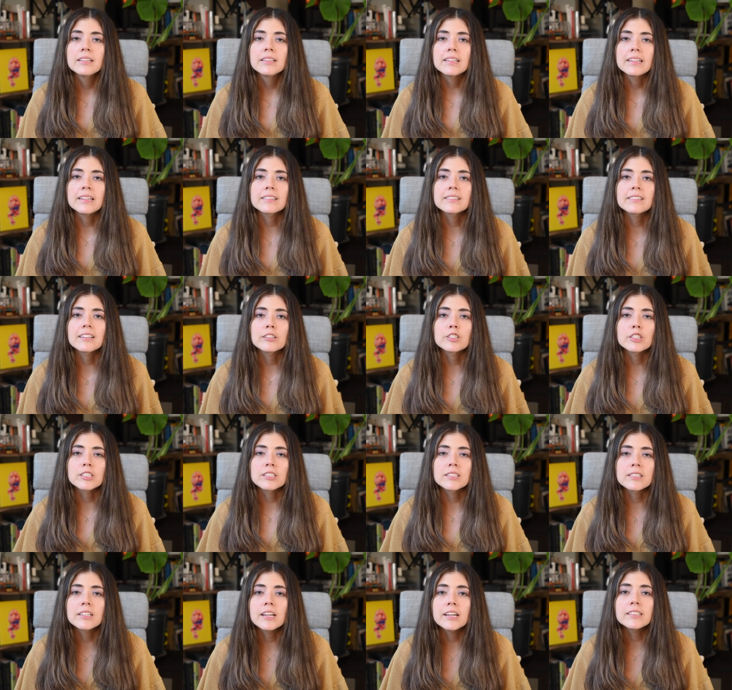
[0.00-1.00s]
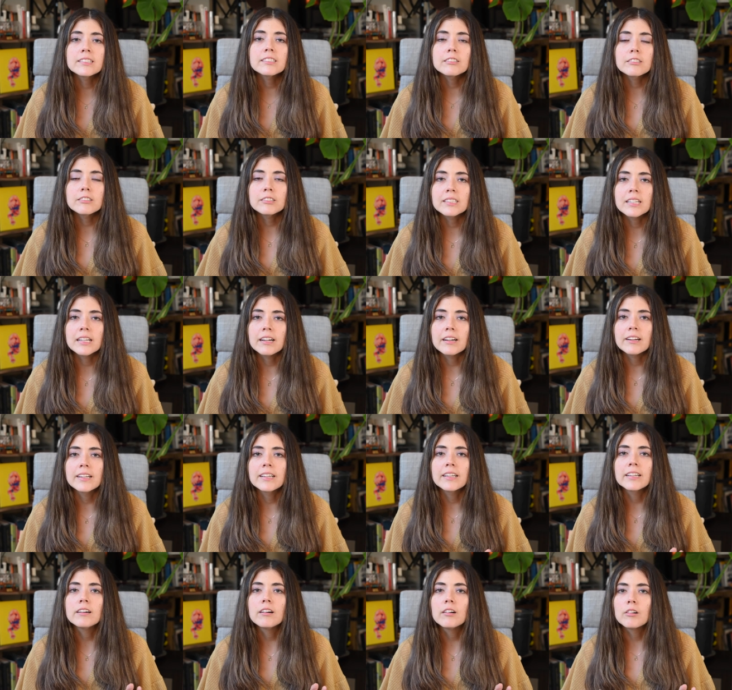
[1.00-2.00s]
things such as nuts or
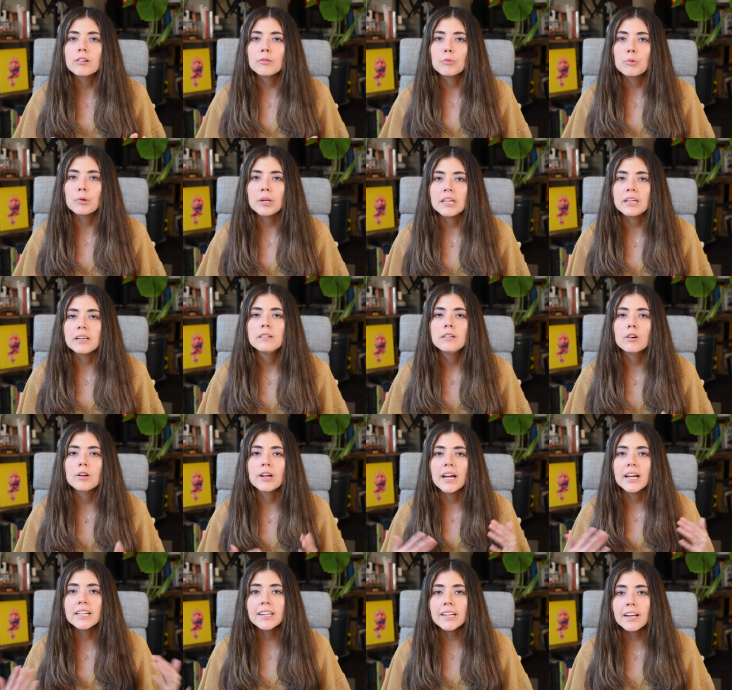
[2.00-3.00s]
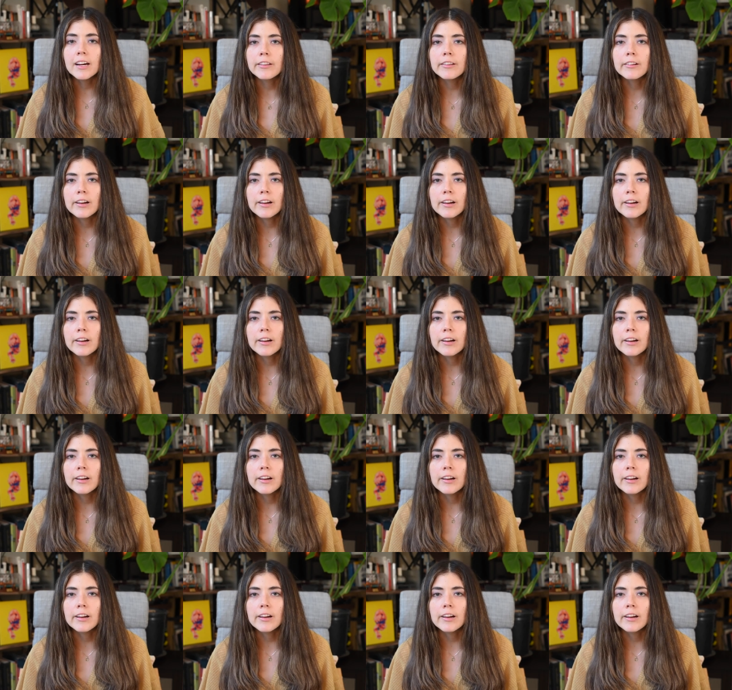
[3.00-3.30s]
dairy or wheat or any other